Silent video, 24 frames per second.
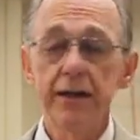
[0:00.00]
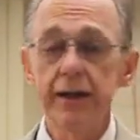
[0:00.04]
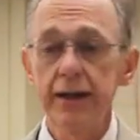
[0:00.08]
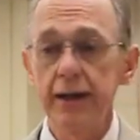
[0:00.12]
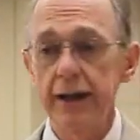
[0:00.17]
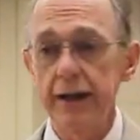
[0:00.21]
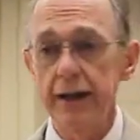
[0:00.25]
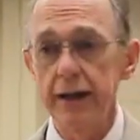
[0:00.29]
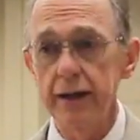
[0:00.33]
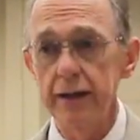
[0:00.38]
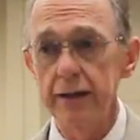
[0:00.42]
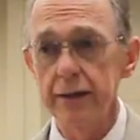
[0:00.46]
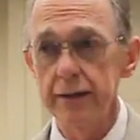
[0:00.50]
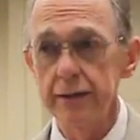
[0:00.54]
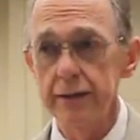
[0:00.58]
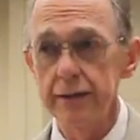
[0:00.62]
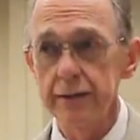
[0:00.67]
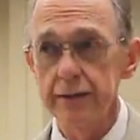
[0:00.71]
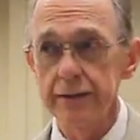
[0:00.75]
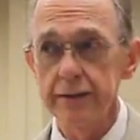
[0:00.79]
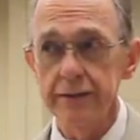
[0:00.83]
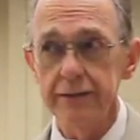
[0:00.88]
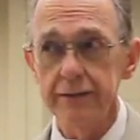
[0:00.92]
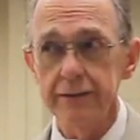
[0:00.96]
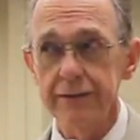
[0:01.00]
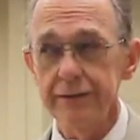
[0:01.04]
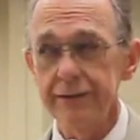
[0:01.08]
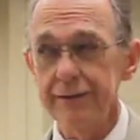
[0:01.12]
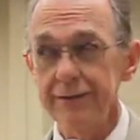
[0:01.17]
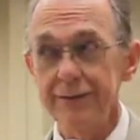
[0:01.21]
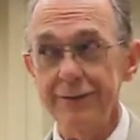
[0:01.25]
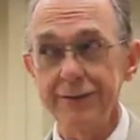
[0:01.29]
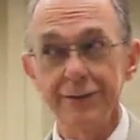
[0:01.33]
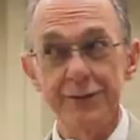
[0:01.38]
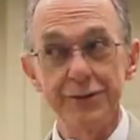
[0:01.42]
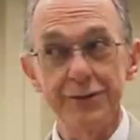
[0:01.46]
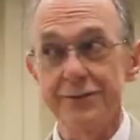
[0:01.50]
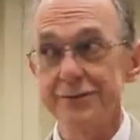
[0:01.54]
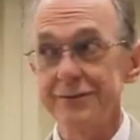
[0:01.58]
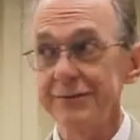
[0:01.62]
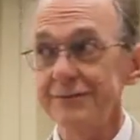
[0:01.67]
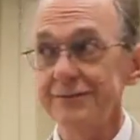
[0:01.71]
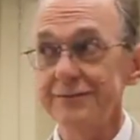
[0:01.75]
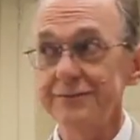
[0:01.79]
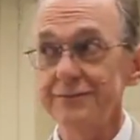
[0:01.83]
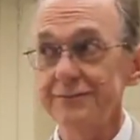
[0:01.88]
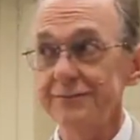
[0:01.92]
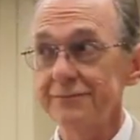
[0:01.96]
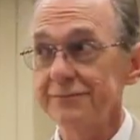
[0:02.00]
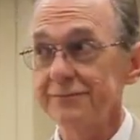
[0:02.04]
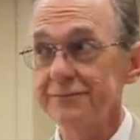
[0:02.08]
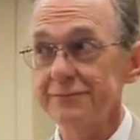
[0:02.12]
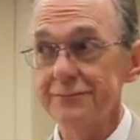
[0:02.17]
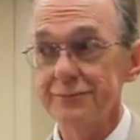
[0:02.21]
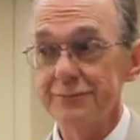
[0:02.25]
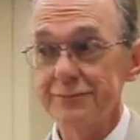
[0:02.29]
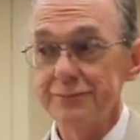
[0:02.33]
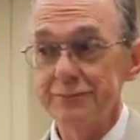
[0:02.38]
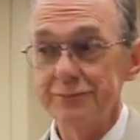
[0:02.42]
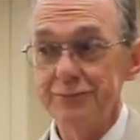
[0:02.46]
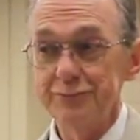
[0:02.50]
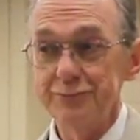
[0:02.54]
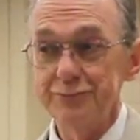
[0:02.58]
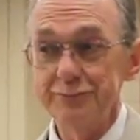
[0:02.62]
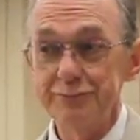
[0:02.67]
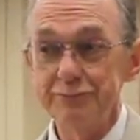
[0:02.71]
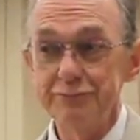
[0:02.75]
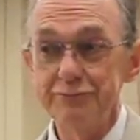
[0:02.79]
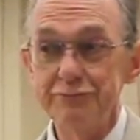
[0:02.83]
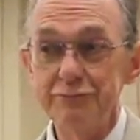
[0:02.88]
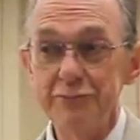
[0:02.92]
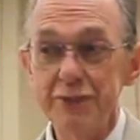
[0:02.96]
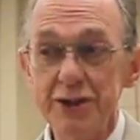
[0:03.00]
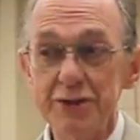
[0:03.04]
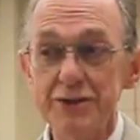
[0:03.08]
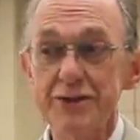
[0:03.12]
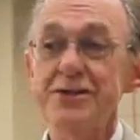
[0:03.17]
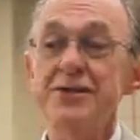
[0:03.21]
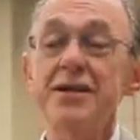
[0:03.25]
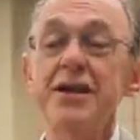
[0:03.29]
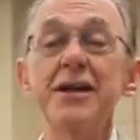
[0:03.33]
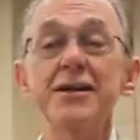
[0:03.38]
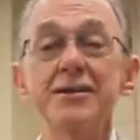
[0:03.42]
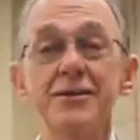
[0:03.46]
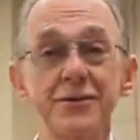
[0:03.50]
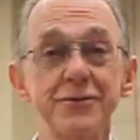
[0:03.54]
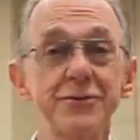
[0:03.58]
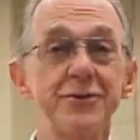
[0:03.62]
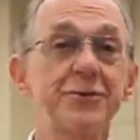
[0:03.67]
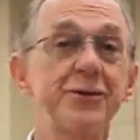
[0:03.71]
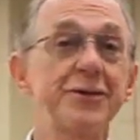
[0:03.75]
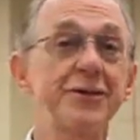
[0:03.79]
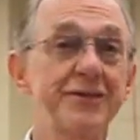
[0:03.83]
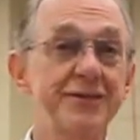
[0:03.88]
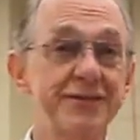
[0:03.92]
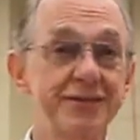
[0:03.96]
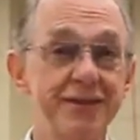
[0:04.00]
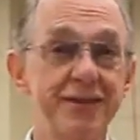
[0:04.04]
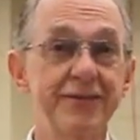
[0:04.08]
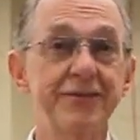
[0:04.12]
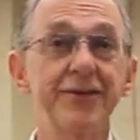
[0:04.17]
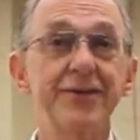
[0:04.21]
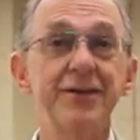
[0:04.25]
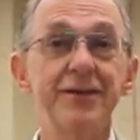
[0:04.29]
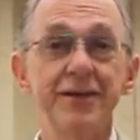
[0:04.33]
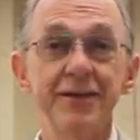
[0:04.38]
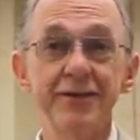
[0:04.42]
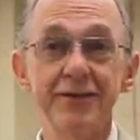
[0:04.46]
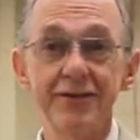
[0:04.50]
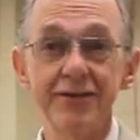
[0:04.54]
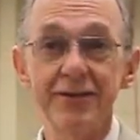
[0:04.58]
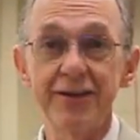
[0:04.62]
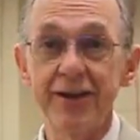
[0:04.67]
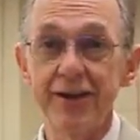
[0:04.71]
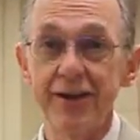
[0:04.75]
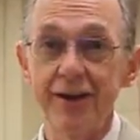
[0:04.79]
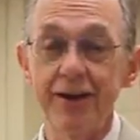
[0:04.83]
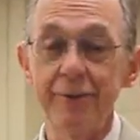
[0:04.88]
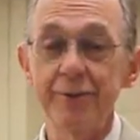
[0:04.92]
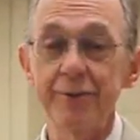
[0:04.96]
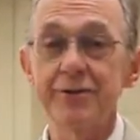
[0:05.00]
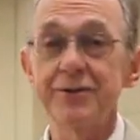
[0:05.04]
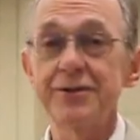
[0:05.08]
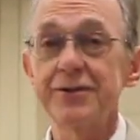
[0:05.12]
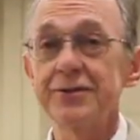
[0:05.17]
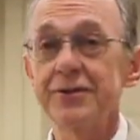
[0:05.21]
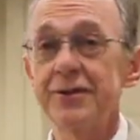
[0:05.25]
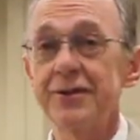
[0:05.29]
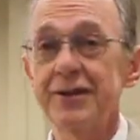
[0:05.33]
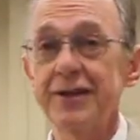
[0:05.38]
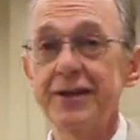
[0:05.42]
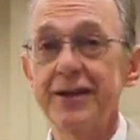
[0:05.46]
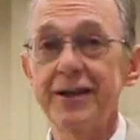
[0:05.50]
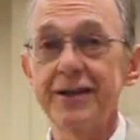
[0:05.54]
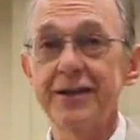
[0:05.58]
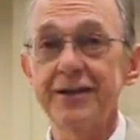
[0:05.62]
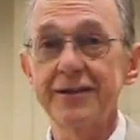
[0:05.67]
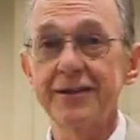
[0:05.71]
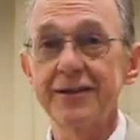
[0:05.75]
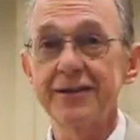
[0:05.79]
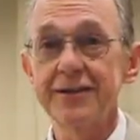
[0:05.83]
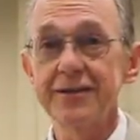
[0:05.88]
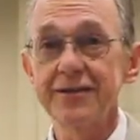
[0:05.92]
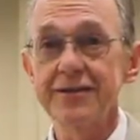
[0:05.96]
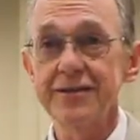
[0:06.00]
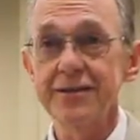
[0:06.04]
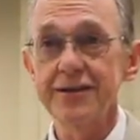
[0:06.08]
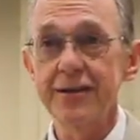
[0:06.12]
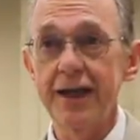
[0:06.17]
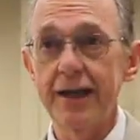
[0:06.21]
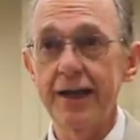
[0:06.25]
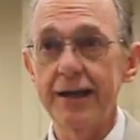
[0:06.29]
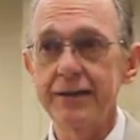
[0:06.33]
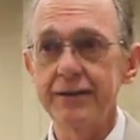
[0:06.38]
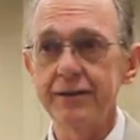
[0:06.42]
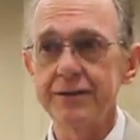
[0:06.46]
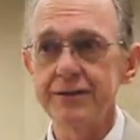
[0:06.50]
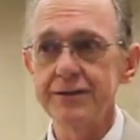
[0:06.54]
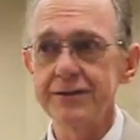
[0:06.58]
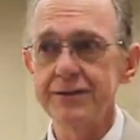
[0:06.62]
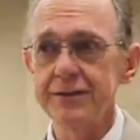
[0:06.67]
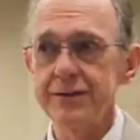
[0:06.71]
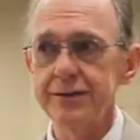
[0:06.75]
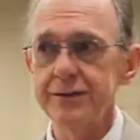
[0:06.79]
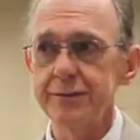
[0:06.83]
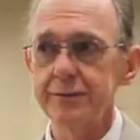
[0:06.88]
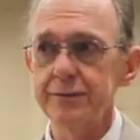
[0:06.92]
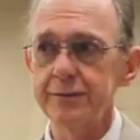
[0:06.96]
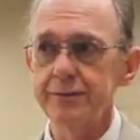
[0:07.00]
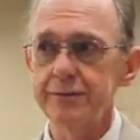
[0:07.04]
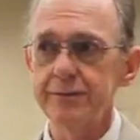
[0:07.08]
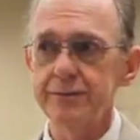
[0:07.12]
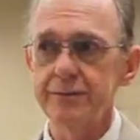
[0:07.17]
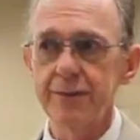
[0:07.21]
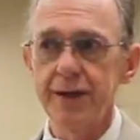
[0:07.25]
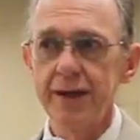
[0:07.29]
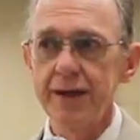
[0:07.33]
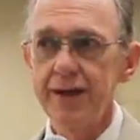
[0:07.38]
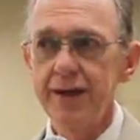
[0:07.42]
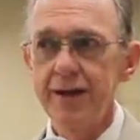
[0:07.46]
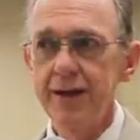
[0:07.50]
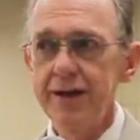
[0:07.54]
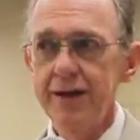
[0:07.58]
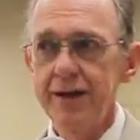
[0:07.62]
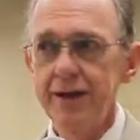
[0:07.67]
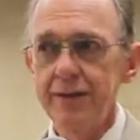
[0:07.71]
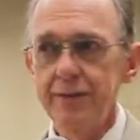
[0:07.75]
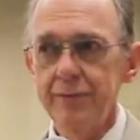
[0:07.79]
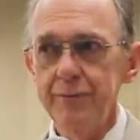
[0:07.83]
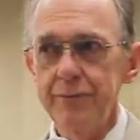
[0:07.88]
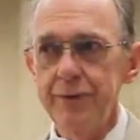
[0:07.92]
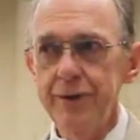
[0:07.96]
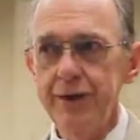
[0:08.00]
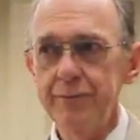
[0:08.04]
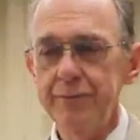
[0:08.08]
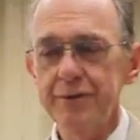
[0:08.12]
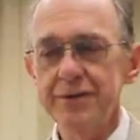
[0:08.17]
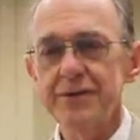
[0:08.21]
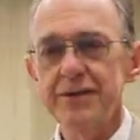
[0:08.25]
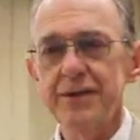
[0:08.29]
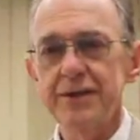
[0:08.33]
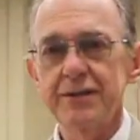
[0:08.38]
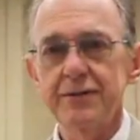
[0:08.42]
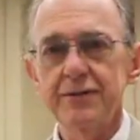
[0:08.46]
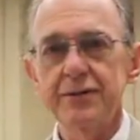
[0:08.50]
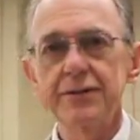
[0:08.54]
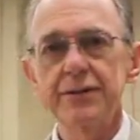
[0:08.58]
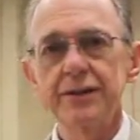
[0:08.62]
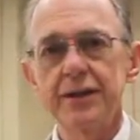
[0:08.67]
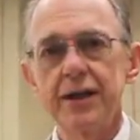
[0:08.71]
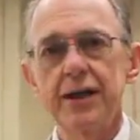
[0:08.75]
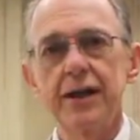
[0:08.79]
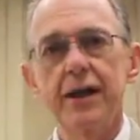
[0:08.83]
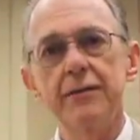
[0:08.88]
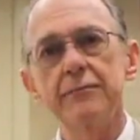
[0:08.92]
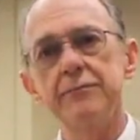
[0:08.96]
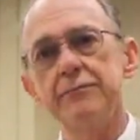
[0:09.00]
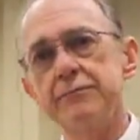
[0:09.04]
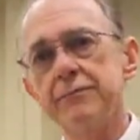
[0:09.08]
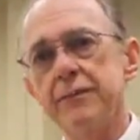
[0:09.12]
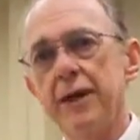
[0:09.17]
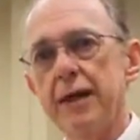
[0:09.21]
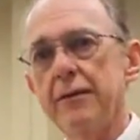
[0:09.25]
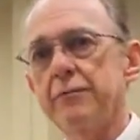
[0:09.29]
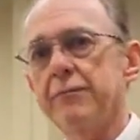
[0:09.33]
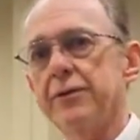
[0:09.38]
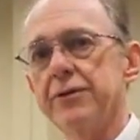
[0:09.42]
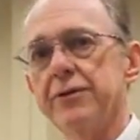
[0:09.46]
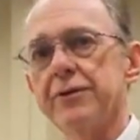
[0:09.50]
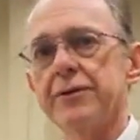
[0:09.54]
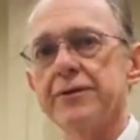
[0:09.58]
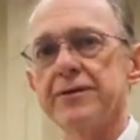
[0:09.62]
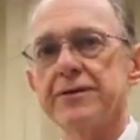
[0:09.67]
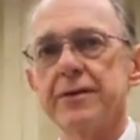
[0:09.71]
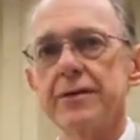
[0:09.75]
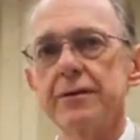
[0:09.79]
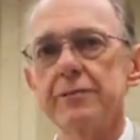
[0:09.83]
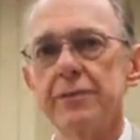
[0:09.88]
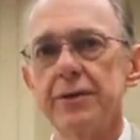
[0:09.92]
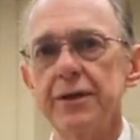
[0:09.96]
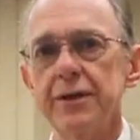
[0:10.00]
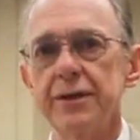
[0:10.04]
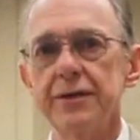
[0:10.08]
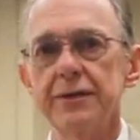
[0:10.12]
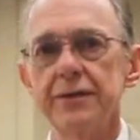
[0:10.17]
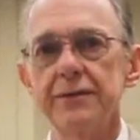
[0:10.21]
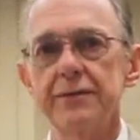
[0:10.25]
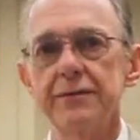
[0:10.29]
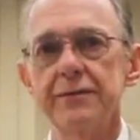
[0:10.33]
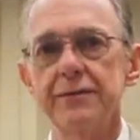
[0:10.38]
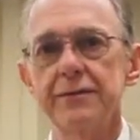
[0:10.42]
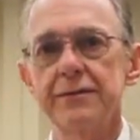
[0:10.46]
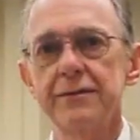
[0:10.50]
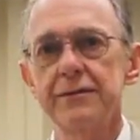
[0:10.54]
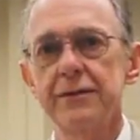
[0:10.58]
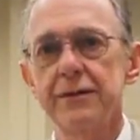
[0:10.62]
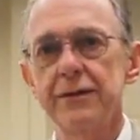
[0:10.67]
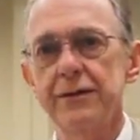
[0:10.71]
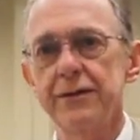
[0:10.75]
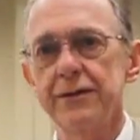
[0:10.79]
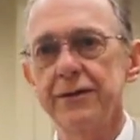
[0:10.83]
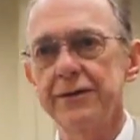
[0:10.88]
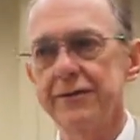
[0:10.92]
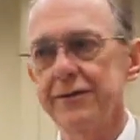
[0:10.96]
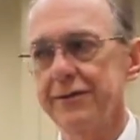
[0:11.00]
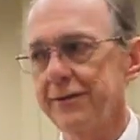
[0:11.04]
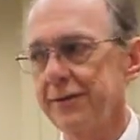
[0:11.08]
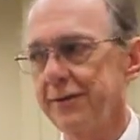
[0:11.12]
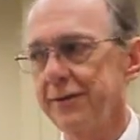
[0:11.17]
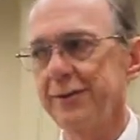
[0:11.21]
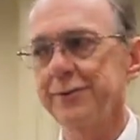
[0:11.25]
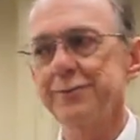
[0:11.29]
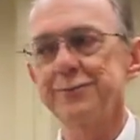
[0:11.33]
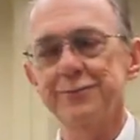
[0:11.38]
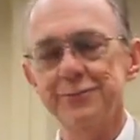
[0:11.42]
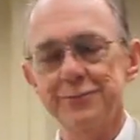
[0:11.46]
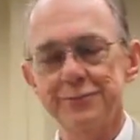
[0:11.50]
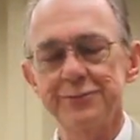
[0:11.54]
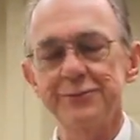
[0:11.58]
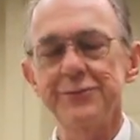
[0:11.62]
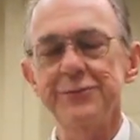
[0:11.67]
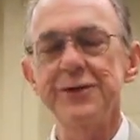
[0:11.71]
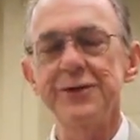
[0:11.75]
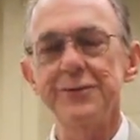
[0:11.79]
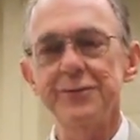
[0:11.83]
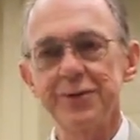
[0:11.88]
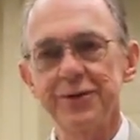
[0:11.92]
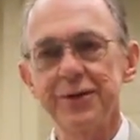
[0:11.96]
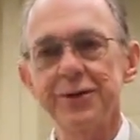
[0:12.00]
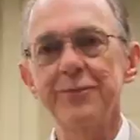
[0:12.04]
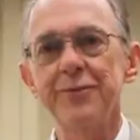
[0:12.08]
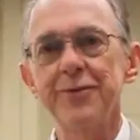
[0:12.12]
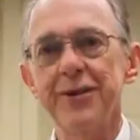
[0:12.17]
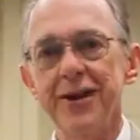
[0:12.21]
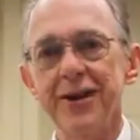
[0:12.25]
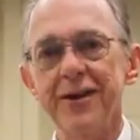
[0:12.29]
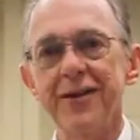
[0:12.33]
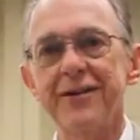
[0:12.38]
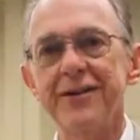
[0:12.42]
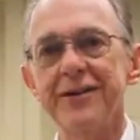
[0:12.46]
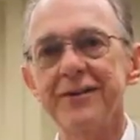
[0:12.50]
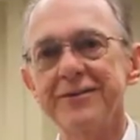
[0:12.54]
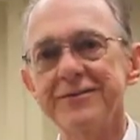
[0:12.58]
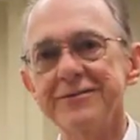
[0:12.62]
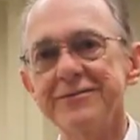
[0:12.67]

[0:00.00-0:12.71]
And, you know, most high school kids never get an opportunity like this. And to be able to say, well, yeah, I built this airplane. They're pretty proud of that.